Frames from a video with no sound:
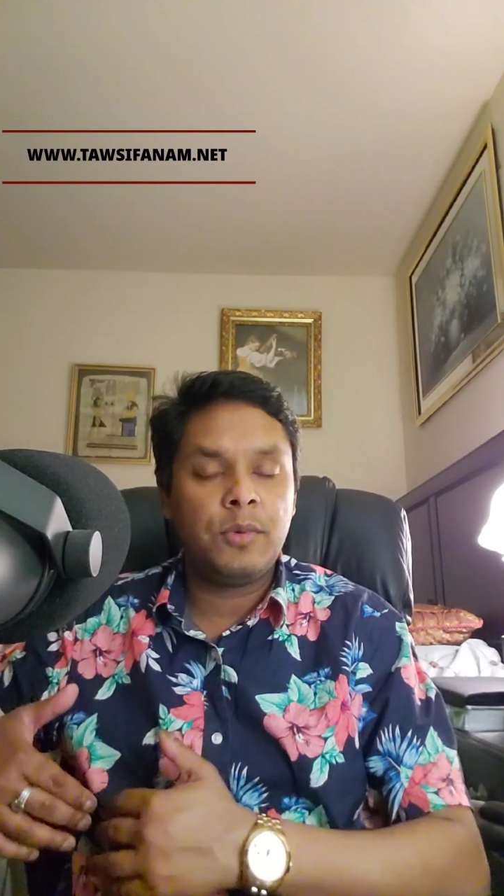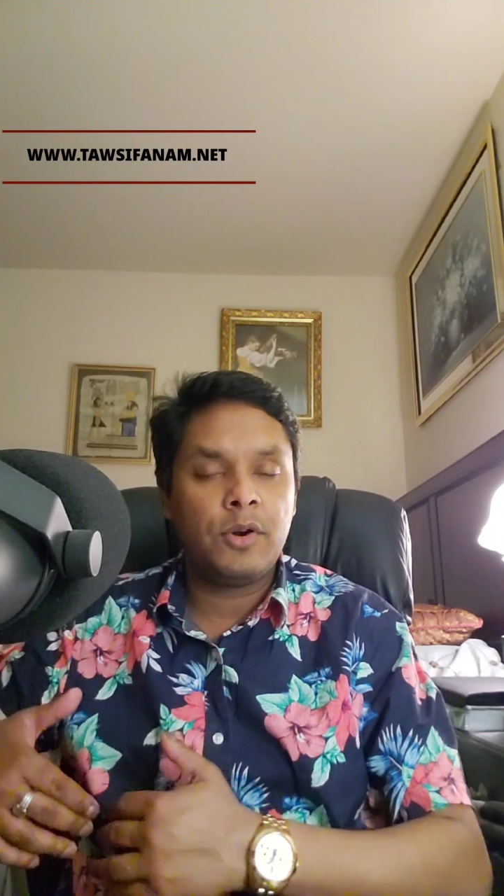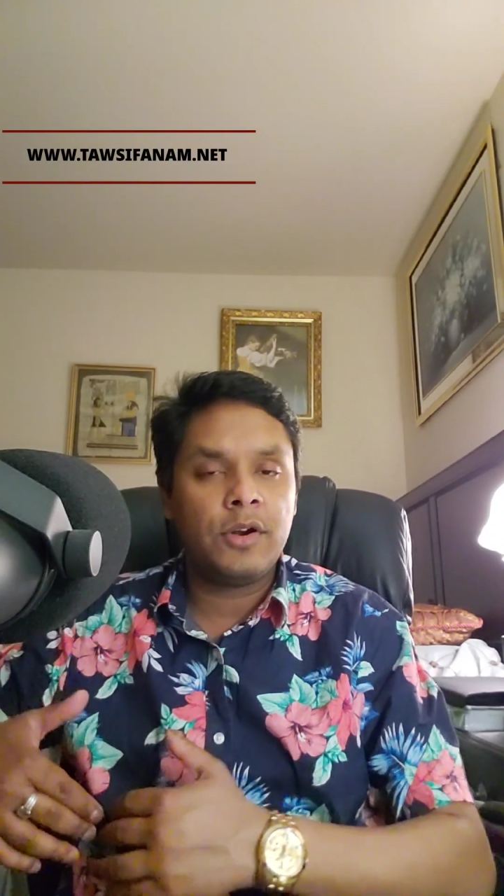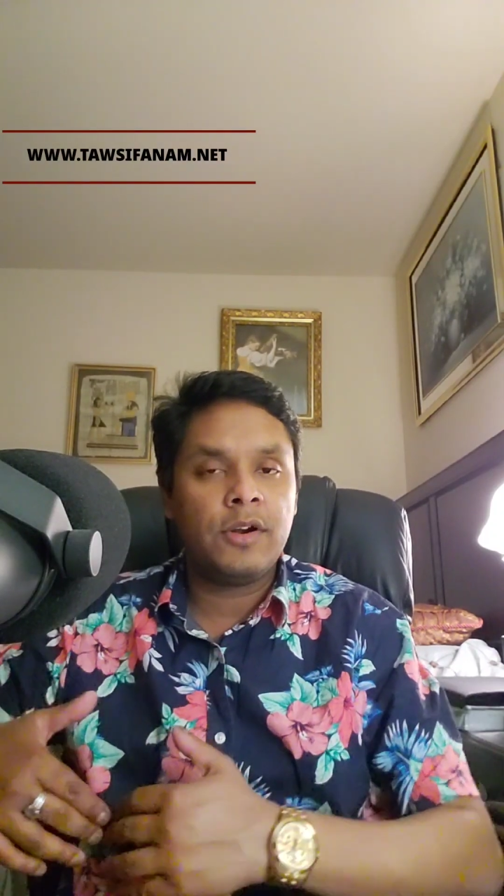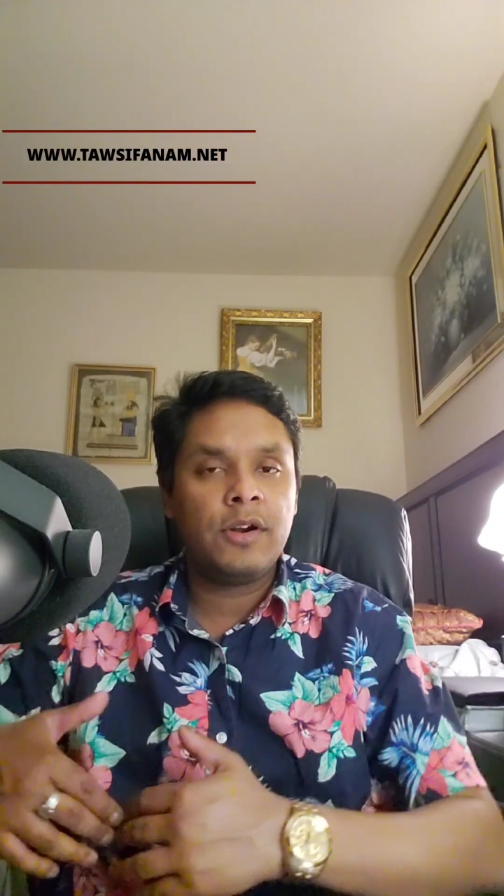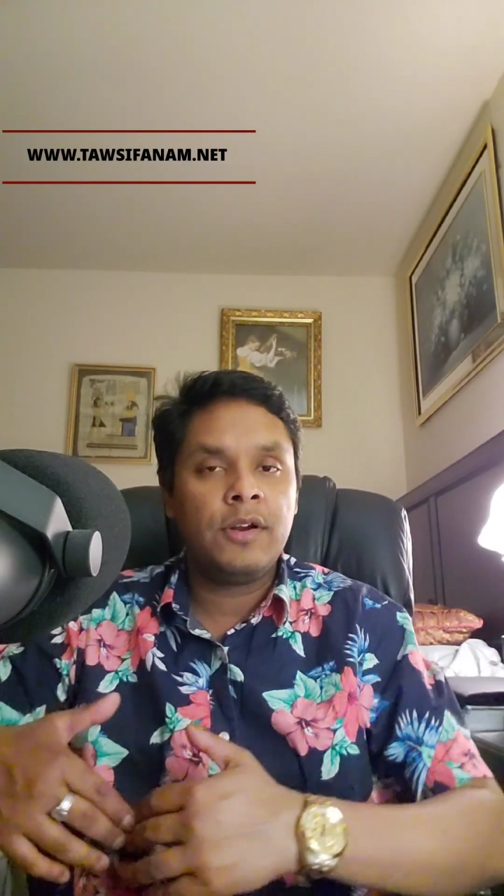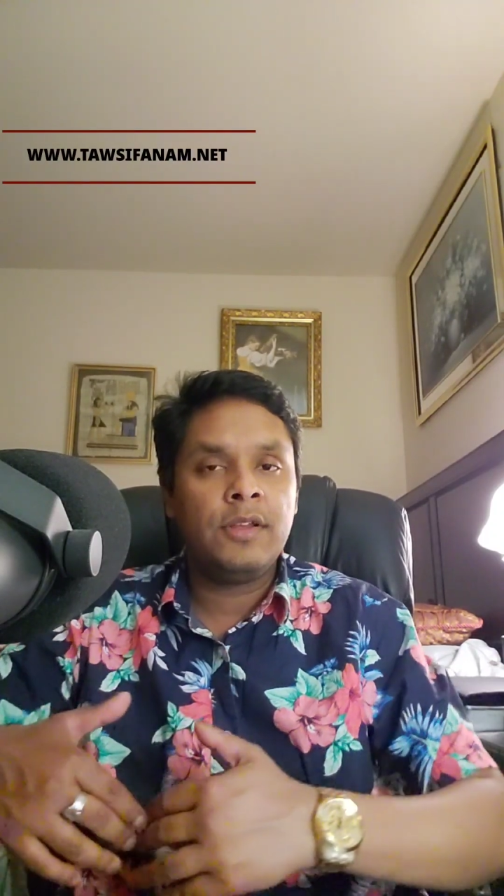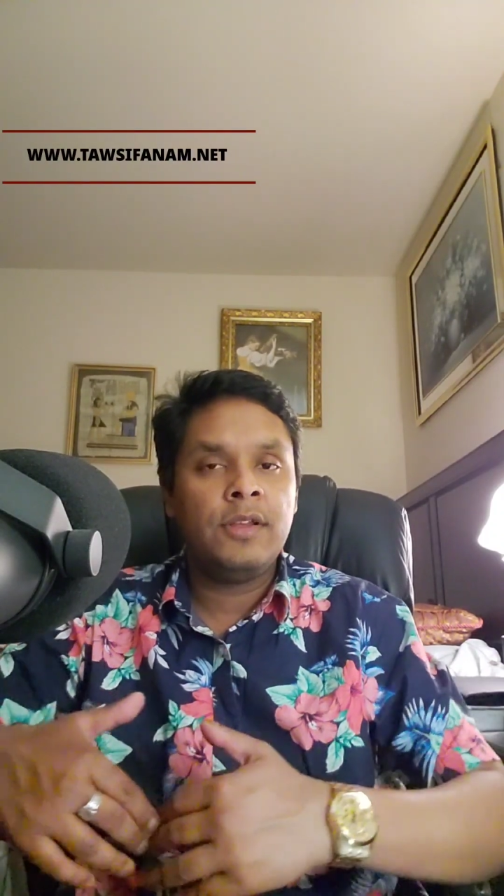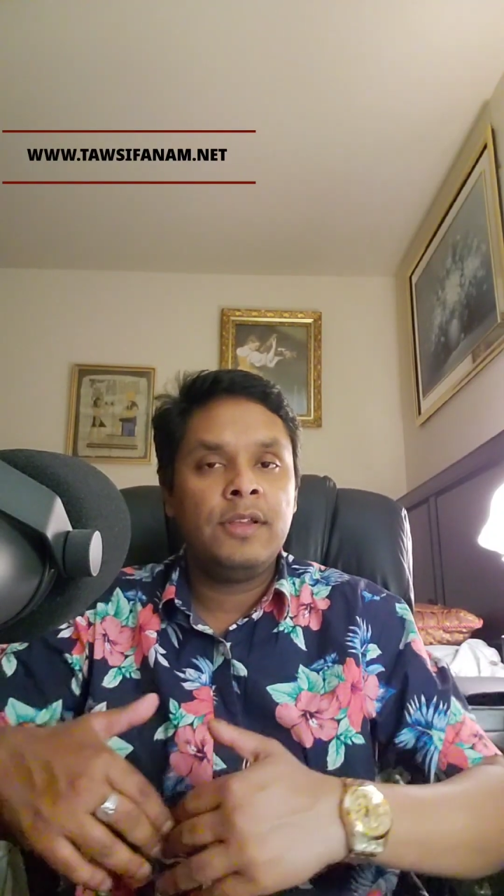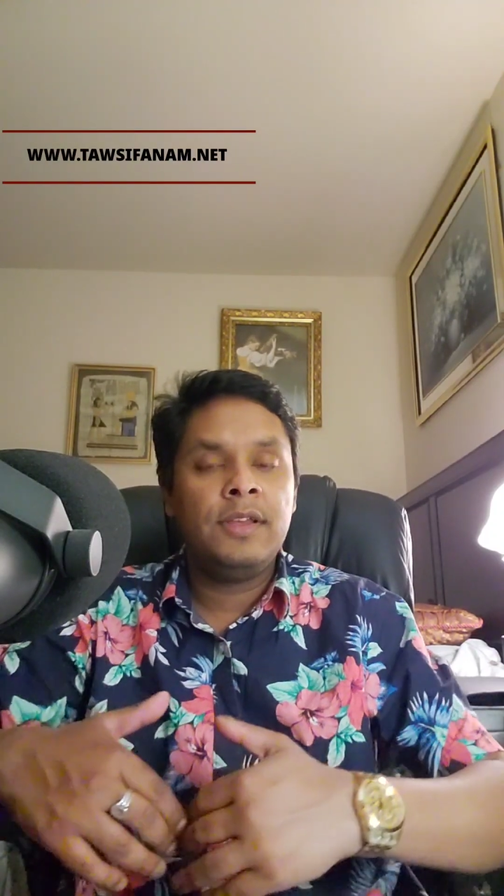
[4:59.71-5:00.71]
border
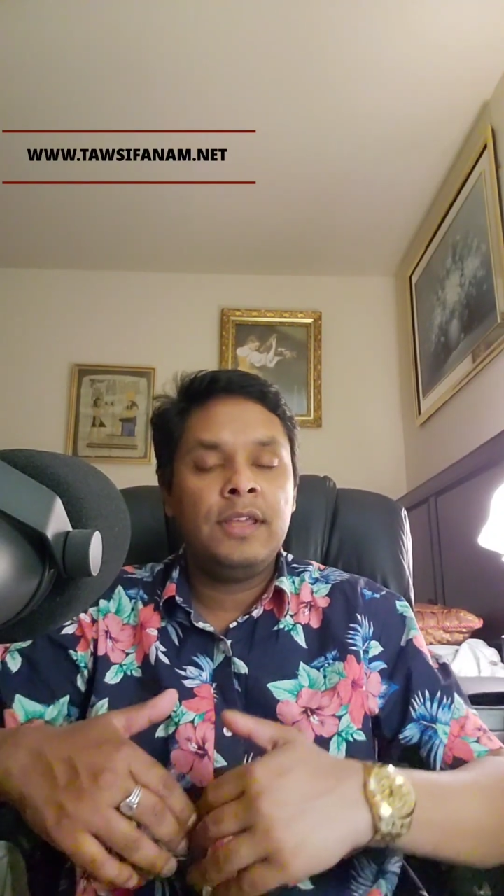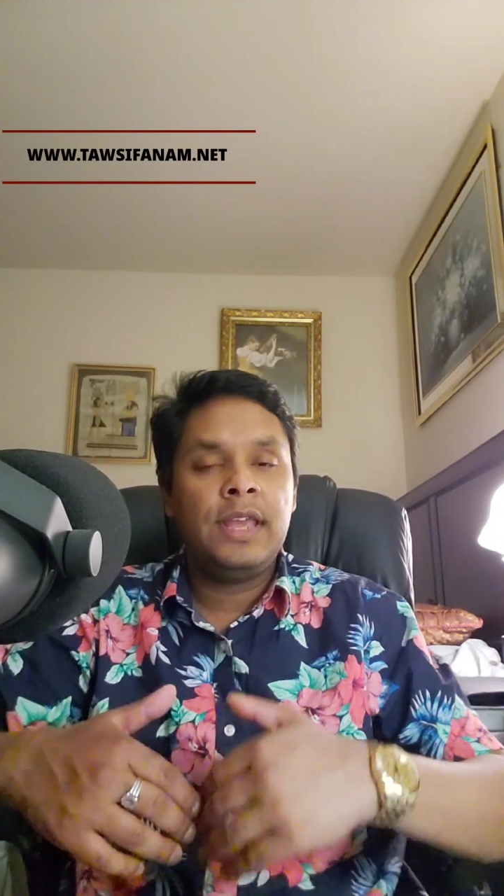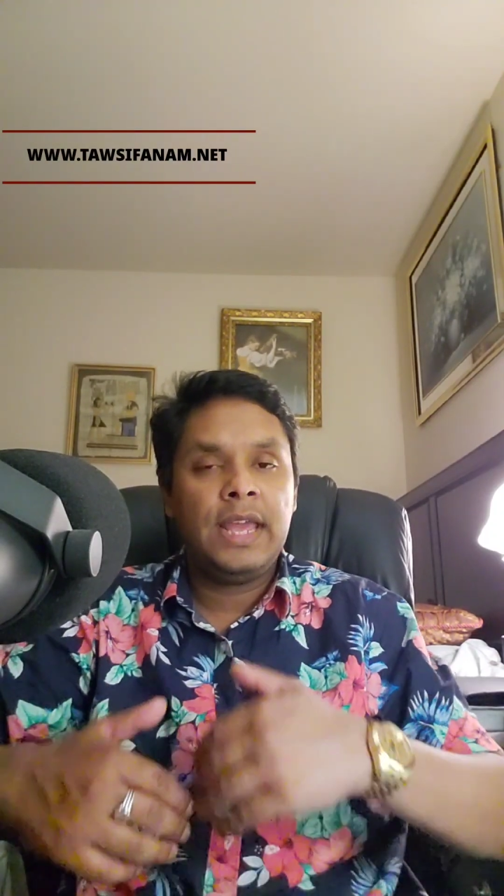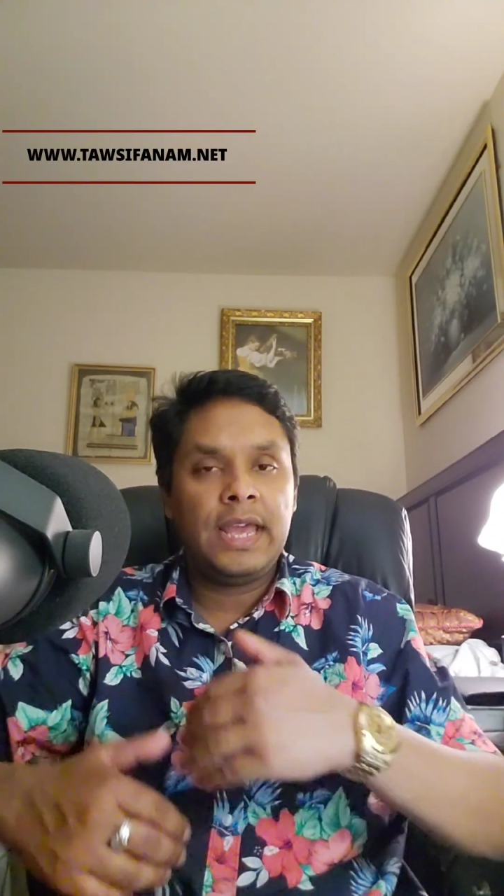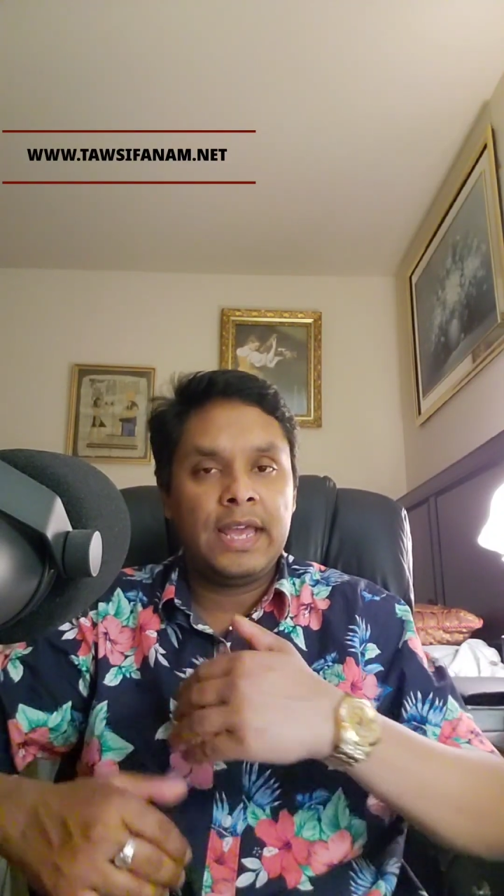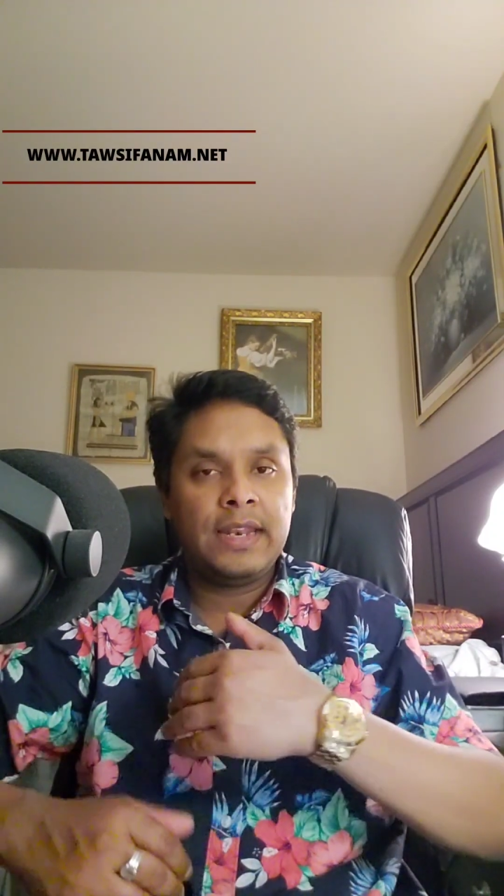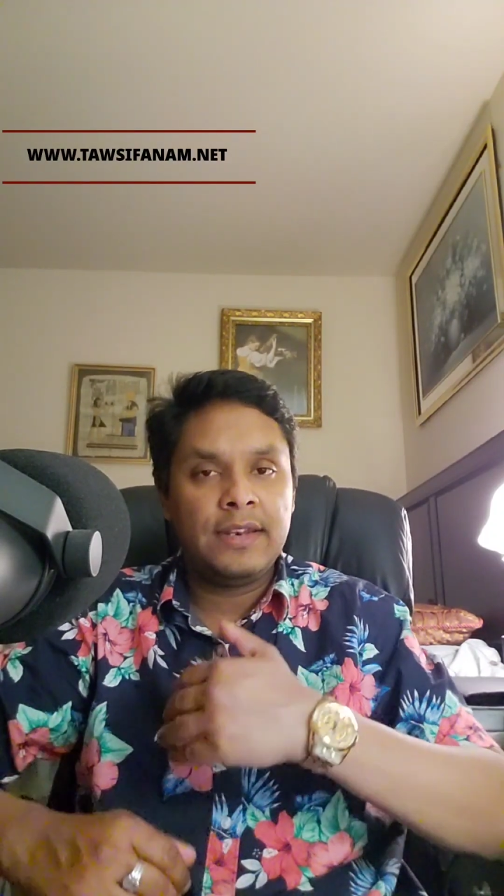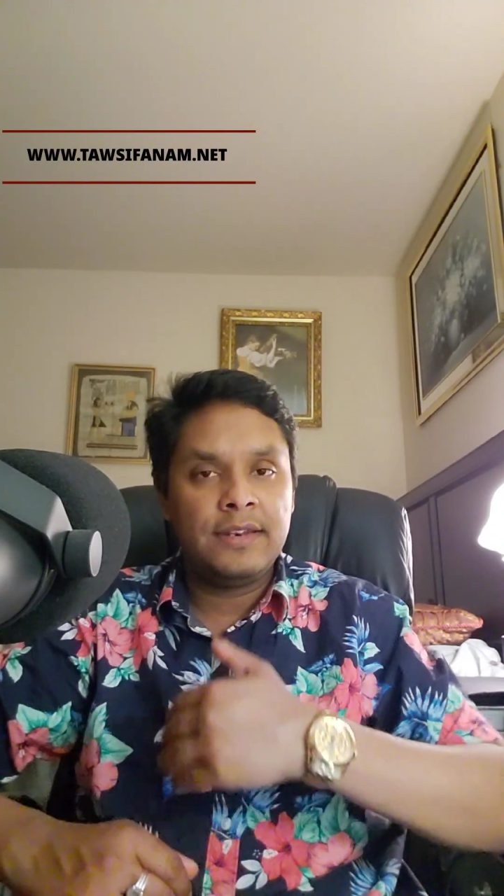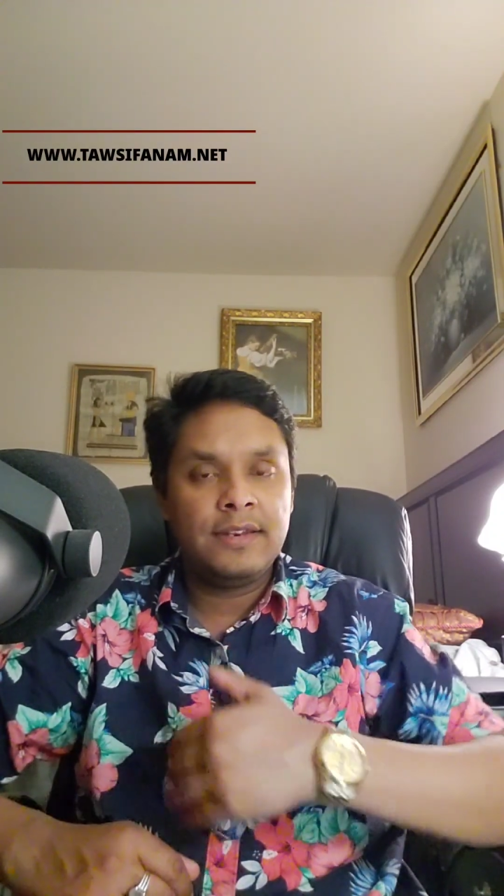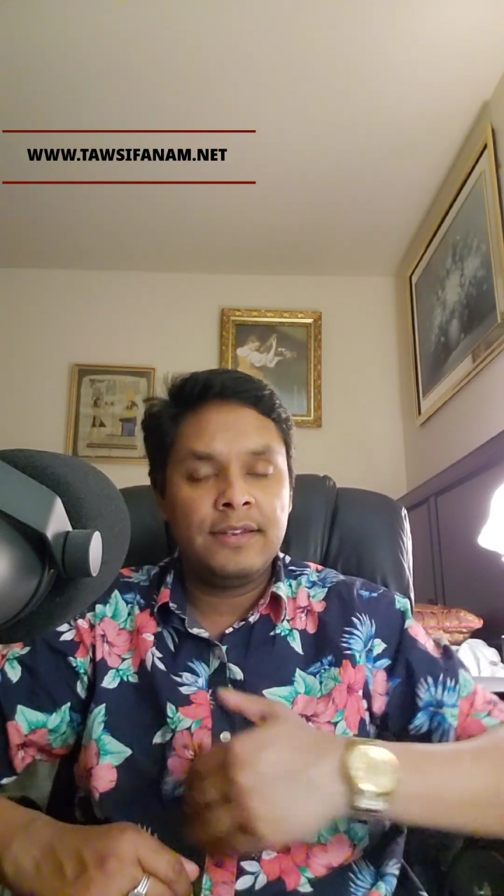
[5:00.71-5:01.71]

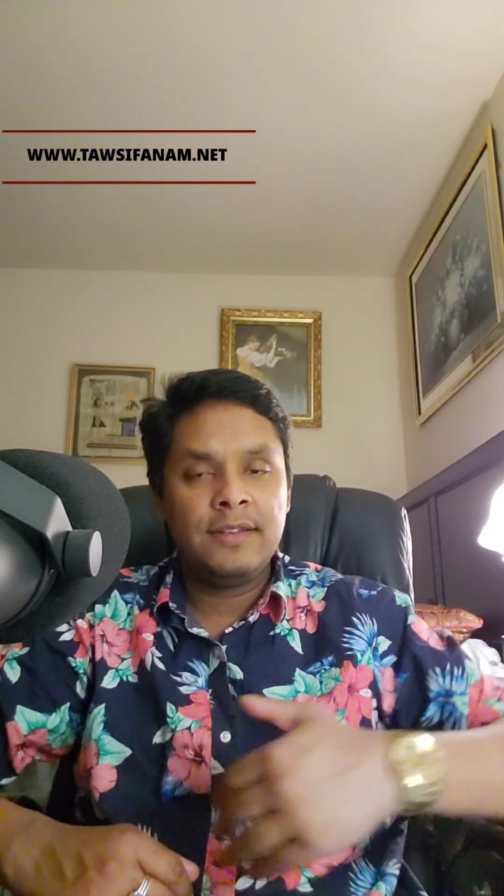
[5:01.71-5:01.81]
And